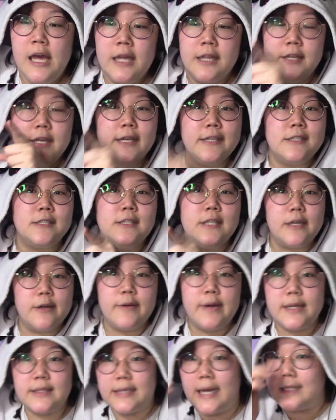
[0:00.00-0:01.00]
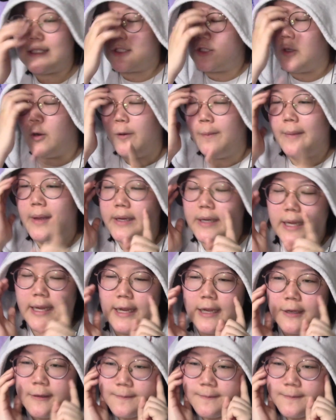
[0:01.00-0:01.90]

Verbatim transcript: This series had so many.